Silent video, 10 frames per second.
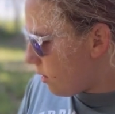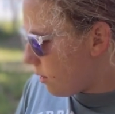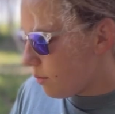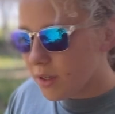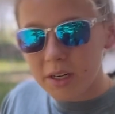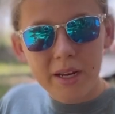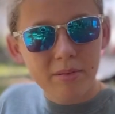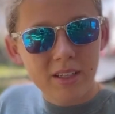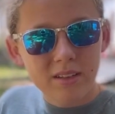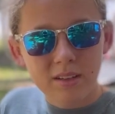can feel her hips
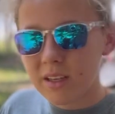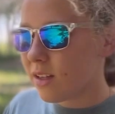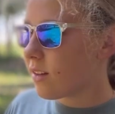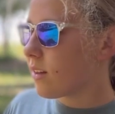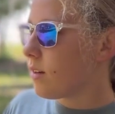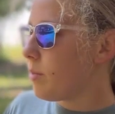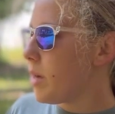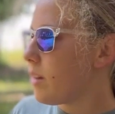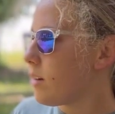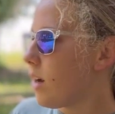easily a little bit.
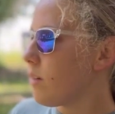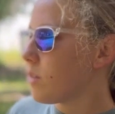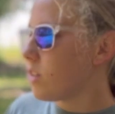They're not really